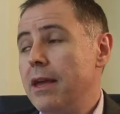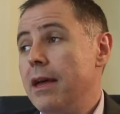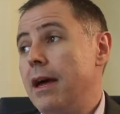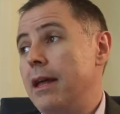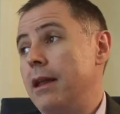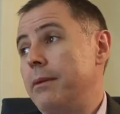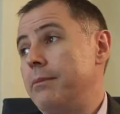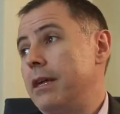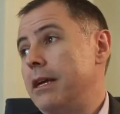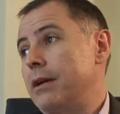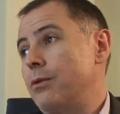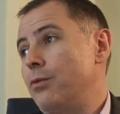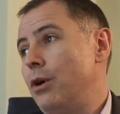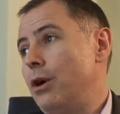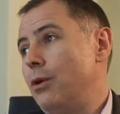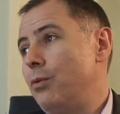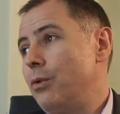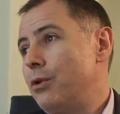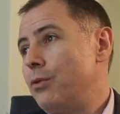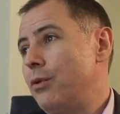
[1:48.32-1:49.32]
And I'm like,
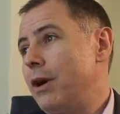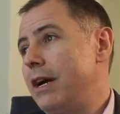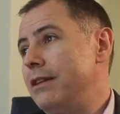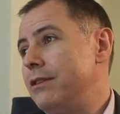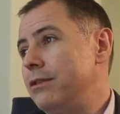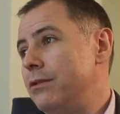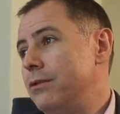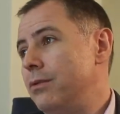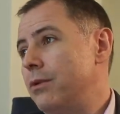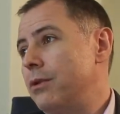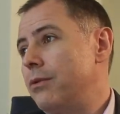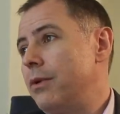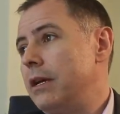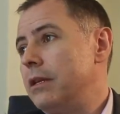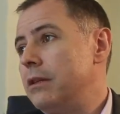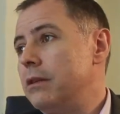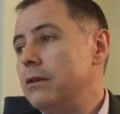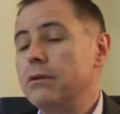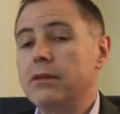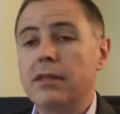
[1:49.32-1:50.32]
well, what do I do? What do I
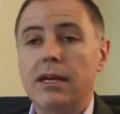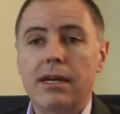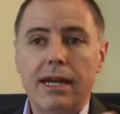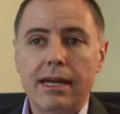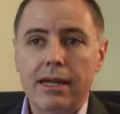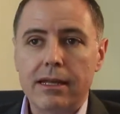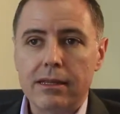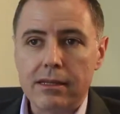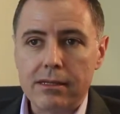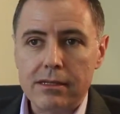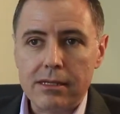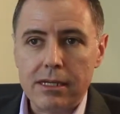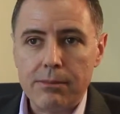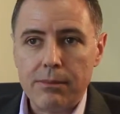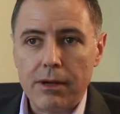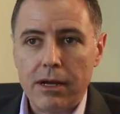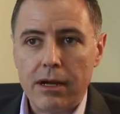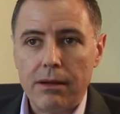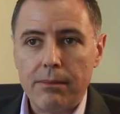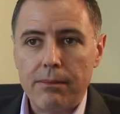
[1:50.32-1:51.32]
do? And then I get this
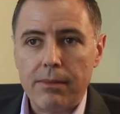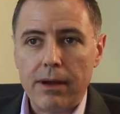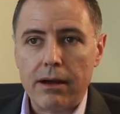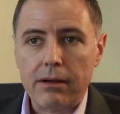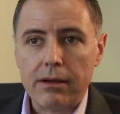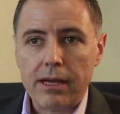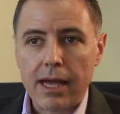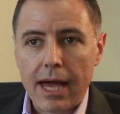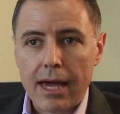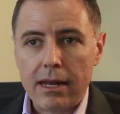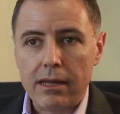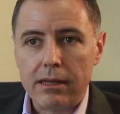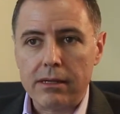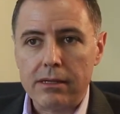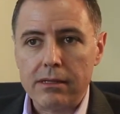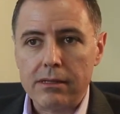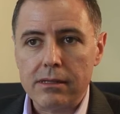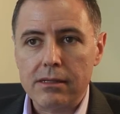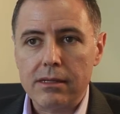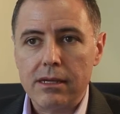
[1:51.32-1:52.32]
email about
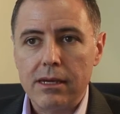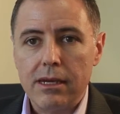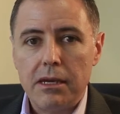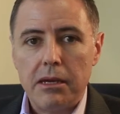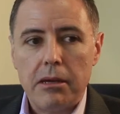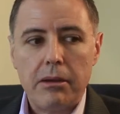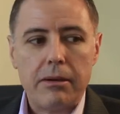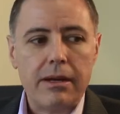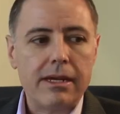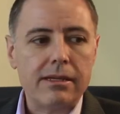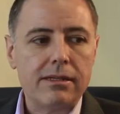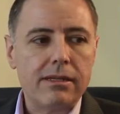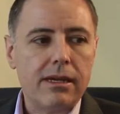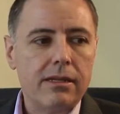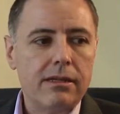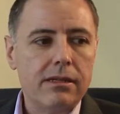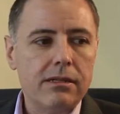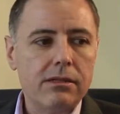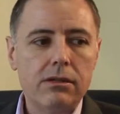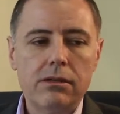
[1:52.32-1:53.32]
Catalyst, and I say,
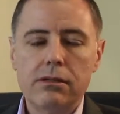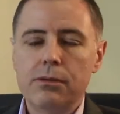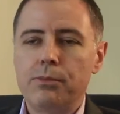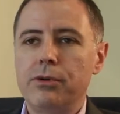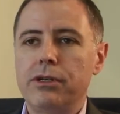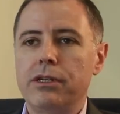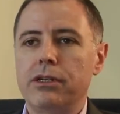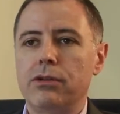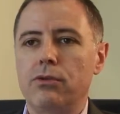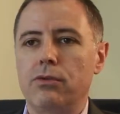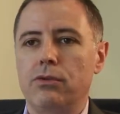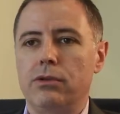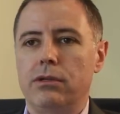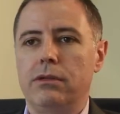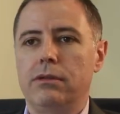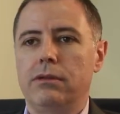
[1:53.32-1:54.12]
this looks pretty cool.